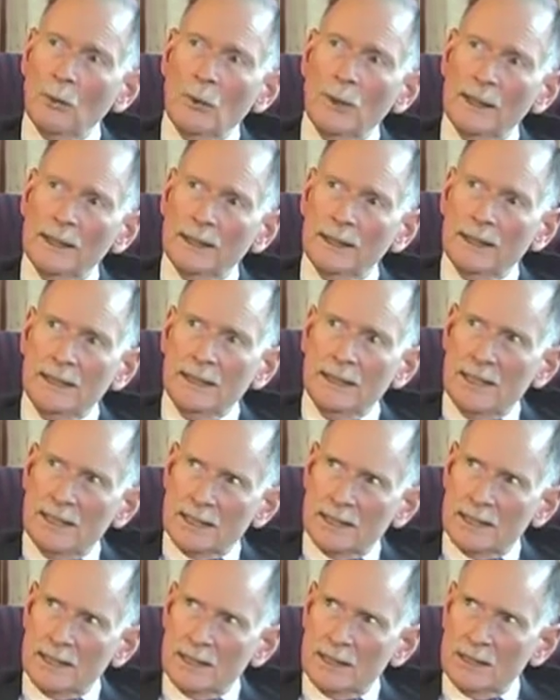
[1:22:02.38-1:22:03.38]

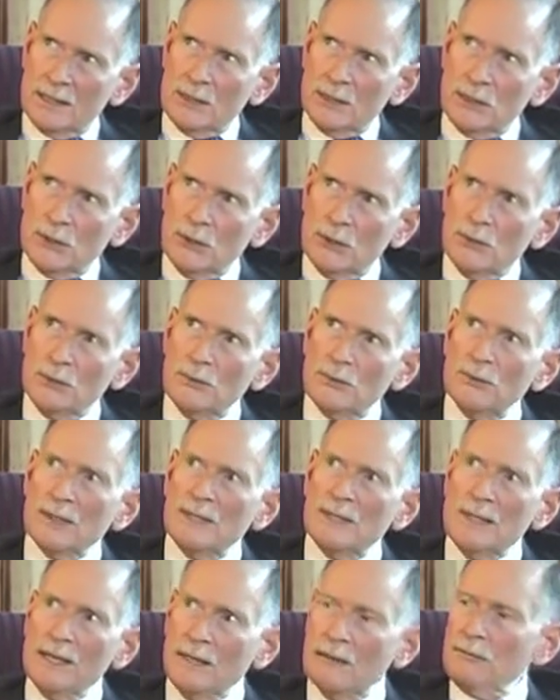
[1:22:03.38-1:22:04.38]
willingness to
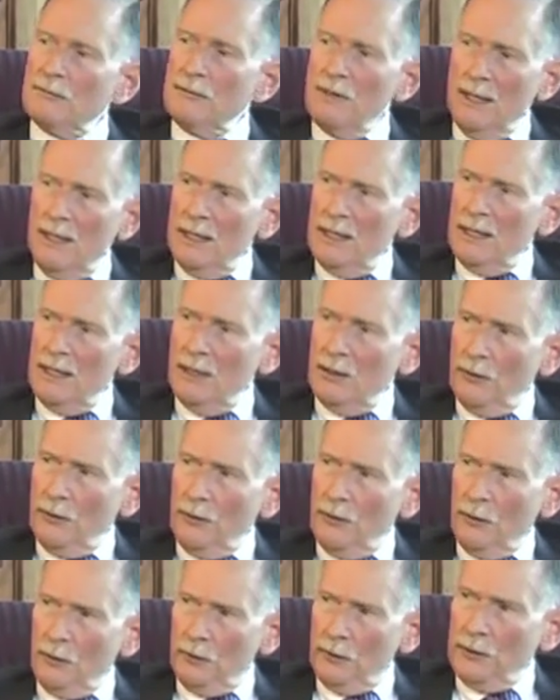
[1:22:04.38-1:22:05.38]
give any
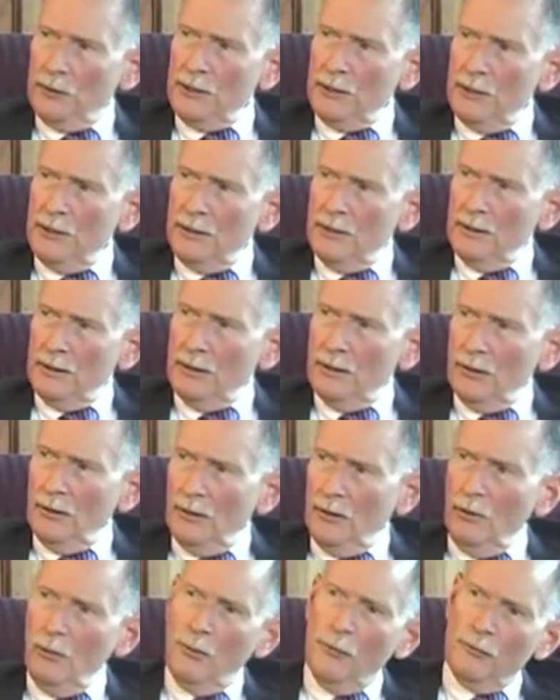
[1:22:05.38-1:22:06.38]
authority
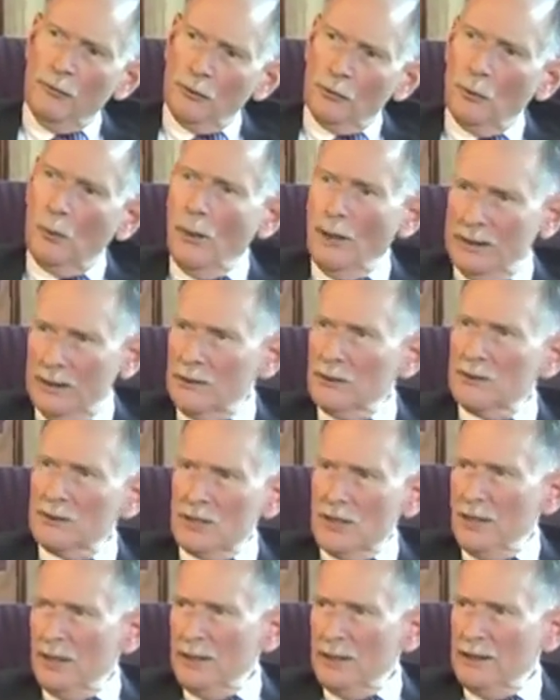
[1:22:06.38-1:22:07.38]
over what
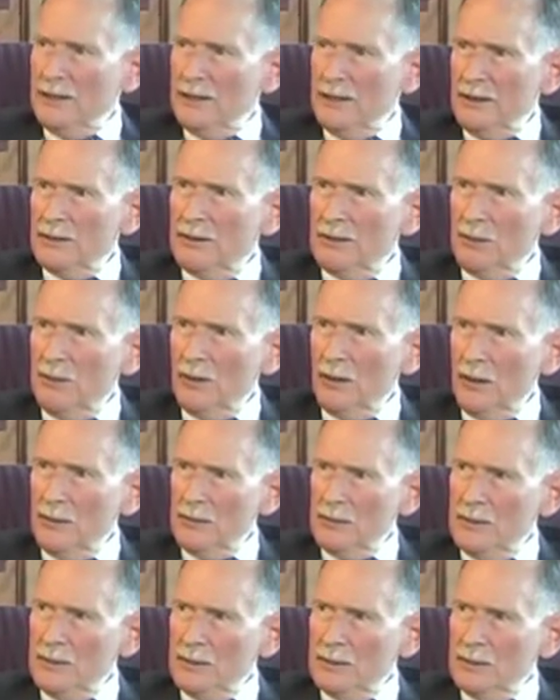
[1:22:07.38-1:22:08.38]
goes on in their
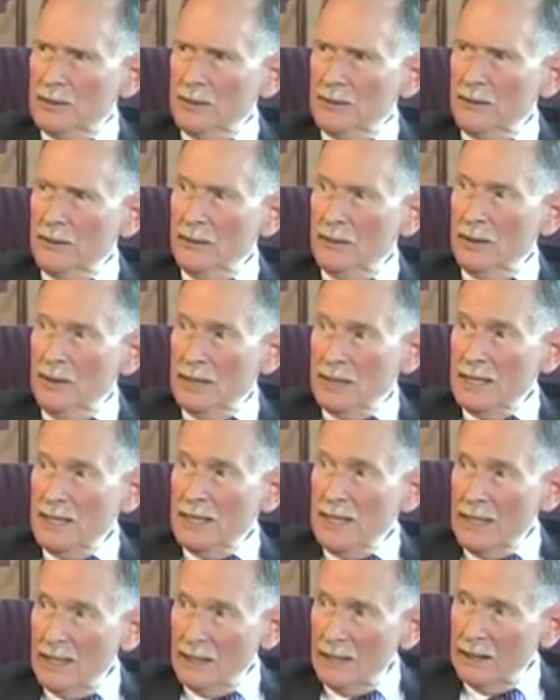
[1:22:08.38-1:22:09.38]
departments to a
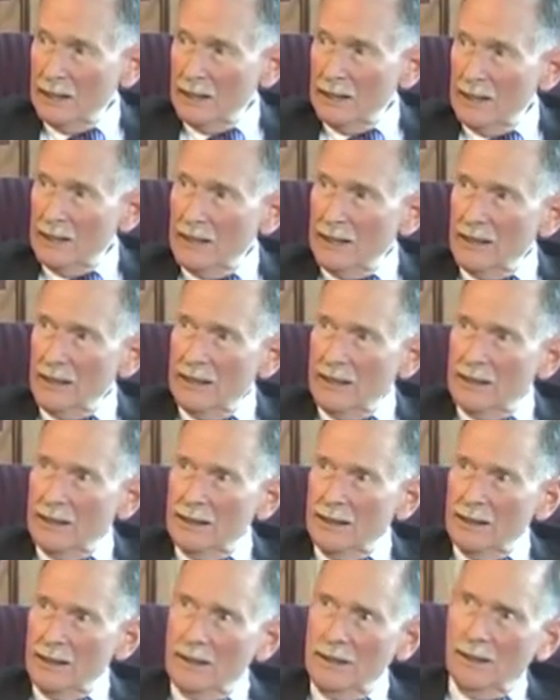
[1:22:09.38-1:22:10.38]
dean
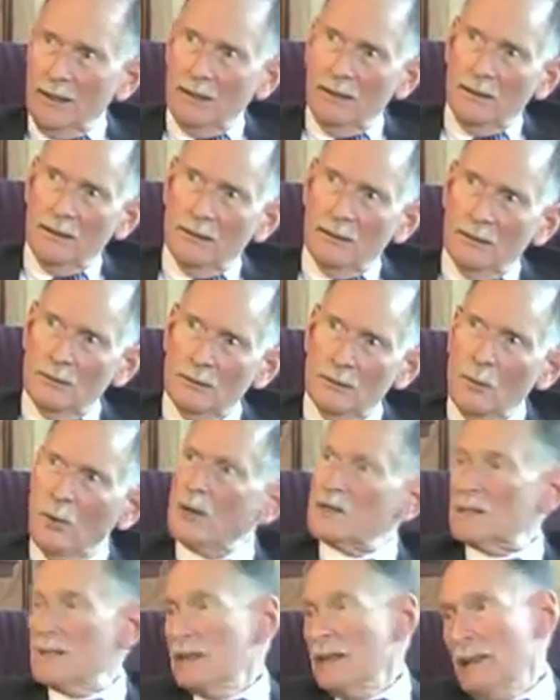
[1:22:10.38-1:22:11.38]

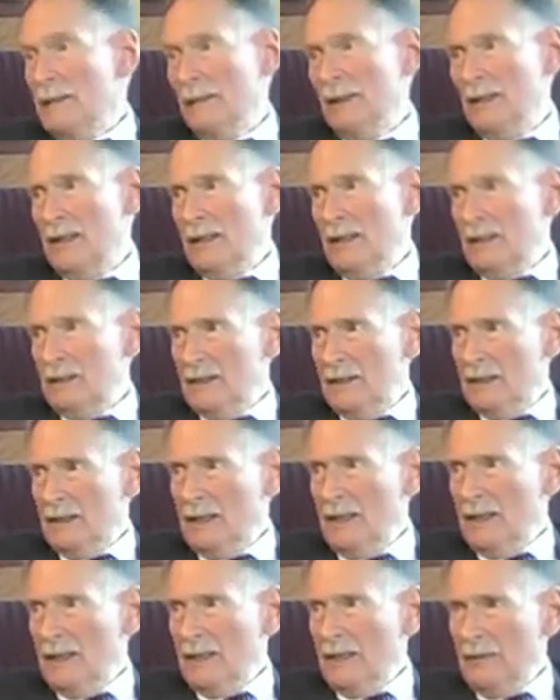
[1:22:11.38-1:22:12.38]
was limited at the
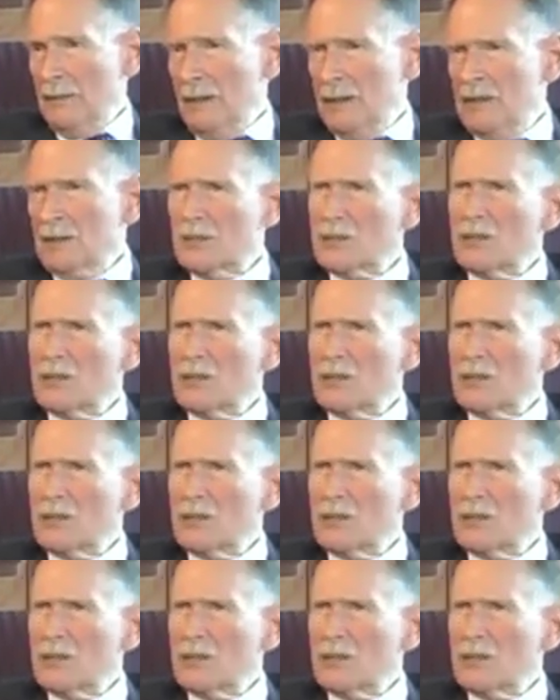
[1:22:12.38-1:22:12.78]
time. And